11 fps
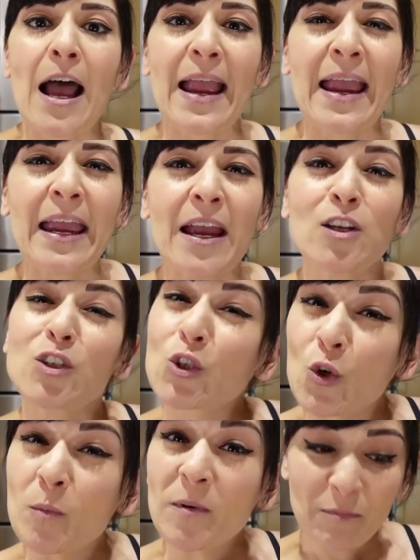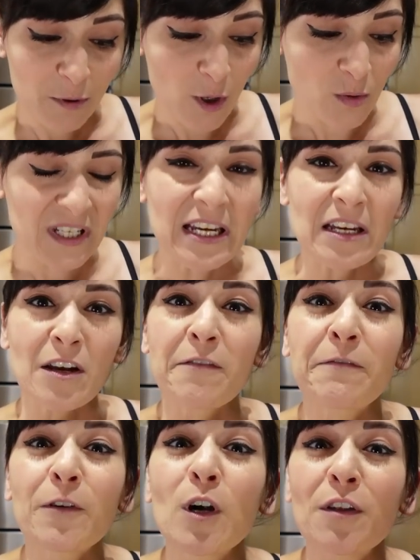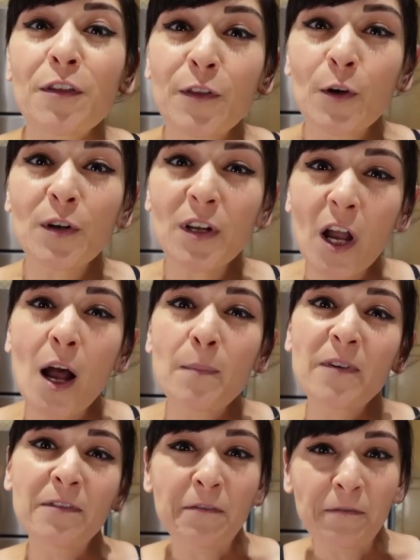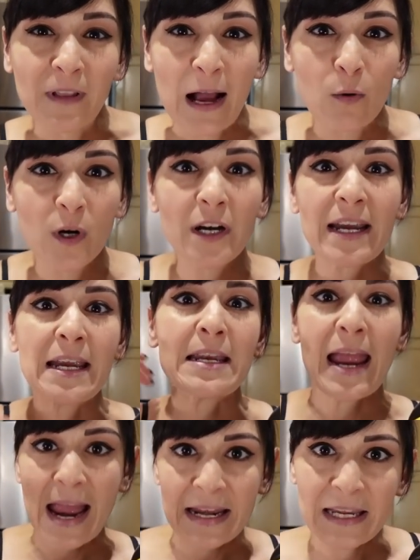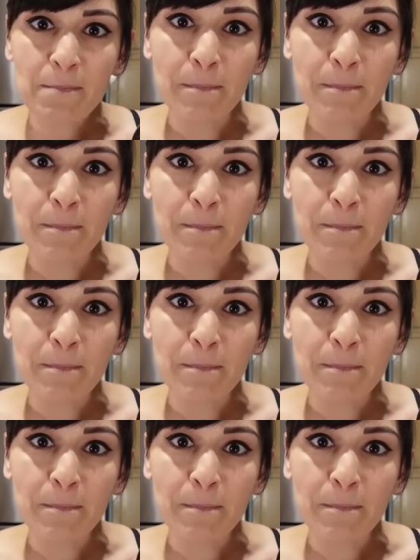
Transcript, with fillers: a scoop of protein for a third cup of the flour in any